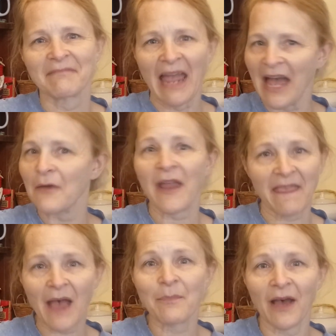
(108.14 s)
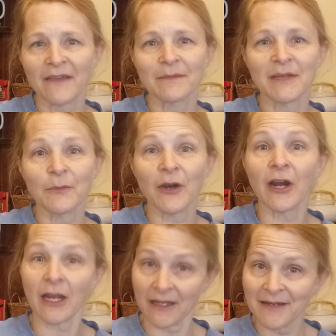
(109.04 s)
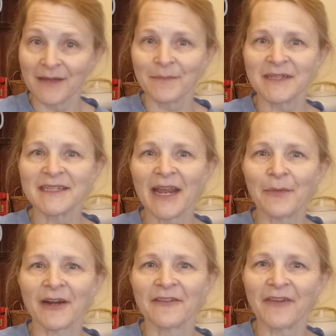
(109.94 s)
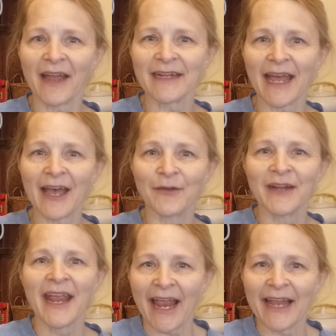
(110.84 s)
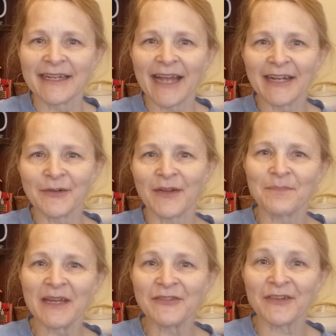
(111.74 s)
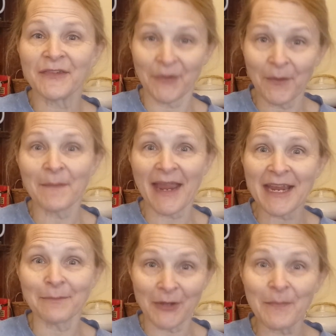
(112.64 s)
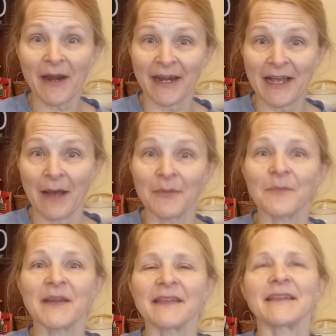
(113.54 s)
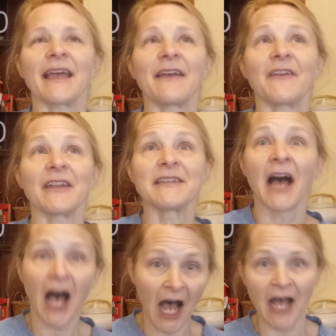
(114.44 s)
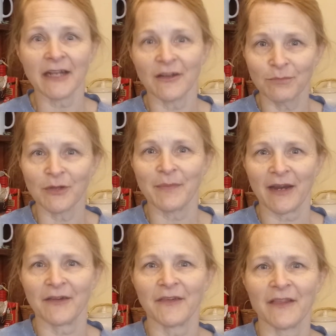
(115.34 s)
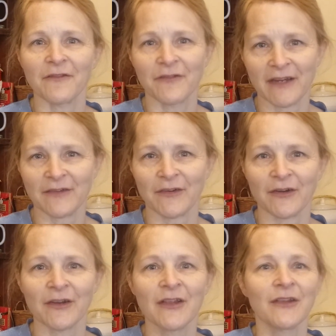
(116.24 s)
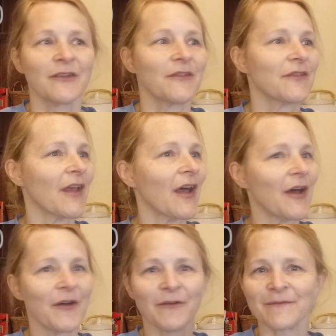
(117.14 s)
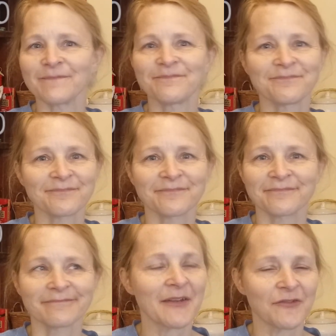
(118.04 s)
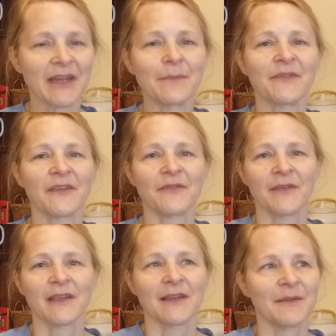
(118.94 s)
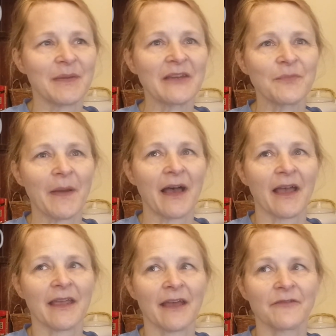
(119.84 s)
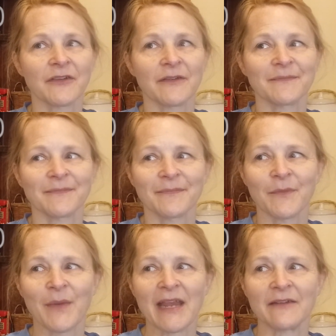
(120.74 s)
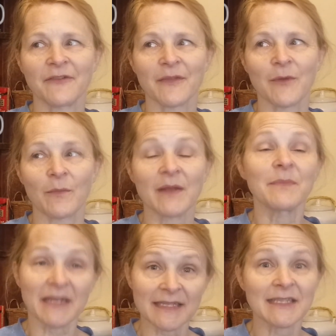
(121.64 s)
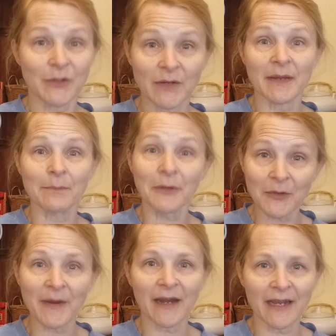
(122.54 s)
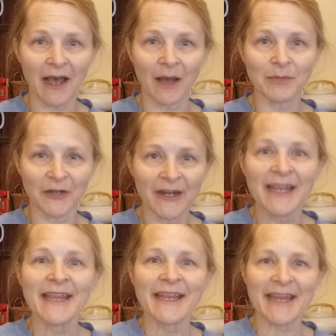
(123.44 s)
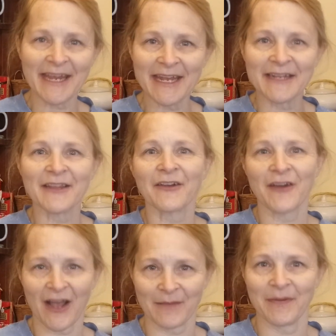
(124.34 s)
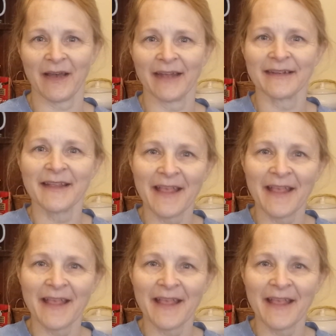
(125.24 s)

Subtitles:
how can that possibly work? But today we're going to find out. And I don't have peaches, so we're making blueberry cobbler because I have a ton of blueberries in the freezer. So my dreams of peach pie have to wait for the moment because it's be blueberry cobbler in the crock pot.